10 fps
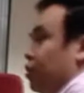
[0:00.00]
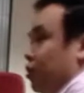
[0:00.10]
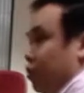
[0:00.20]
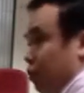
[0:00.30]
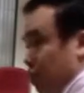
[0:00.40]
and so on
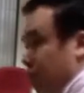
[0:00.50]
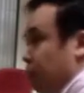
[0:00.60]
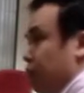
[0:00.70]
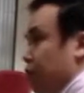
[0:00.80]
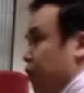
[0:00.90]
and so forth.
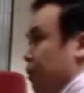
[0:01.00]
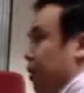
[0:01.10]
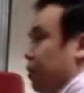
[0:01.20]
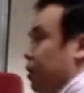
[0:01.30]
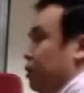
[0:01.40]
Right. So there
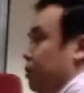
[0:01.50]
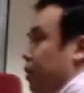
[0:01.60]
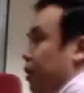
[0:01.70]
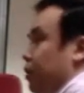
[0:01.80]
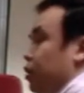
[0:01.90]
might be
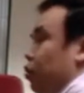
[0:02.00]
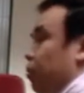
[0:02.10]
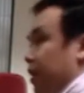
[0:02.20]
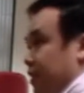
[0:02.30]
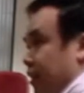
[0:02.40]
there might be no
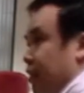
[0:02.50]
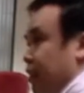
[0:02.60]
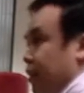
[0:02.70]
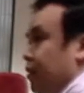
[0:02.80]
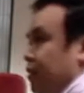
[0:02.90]
baseline
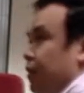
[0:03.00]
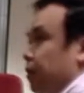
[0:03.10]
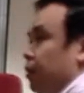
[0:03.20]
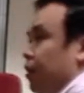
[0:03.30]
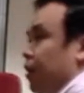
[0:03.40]
standards,
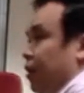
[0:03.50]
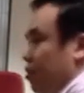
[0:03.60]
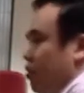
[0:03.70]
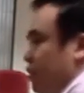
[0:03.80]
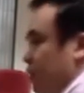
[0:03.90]
and
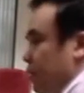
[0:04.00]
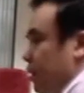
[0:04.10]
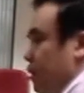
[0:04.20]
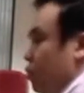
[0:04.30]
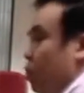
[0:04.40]
of course
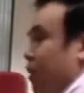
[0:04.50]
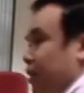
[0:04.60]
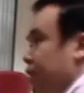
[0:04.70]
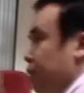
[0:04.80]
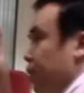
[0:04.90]
there are so
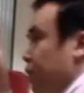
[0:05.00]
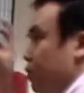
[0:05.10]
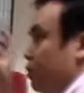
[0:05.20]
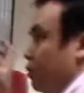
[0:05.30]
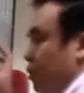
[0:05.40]
many
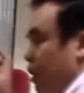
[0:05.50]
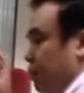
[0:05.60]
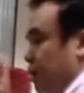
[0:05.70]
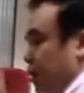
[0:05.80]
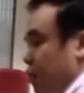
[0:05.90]
things. there,
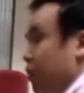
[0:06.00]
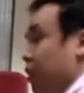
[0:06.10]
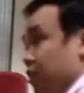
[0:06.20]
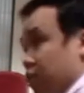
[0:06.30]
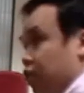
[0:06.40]
there are so
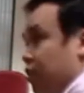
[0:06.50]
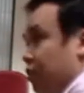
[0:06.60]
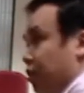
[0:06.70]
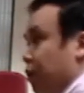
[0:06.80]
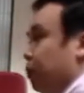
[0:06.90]
many districts
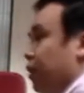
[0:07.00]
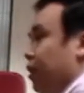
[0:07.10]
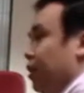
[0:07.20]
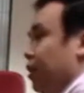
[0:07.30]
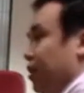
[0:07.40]
around.
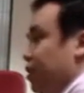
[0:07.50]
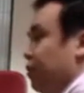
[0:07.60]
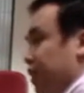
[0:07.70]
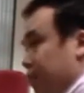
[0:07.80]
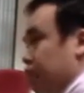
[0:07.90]
It's
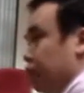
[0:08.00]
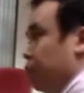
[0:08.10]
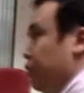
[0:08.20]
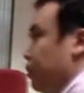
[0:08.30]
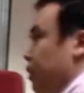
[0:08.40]
difficult to
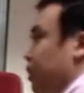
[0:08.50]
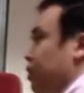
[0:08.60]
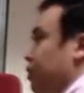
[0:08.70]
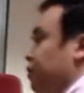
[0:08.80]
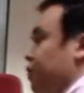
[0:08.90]
put
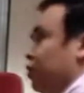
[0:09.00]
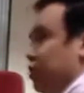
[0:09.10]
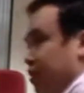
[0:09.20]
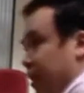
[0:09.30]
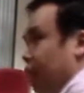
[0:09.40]
it's difficult
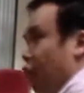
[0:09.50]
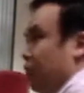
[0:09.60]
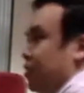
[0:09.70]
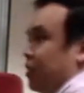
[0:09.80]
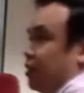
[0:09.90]
to set
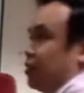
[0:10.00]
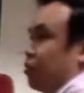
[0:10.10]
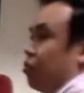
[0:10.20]
common standards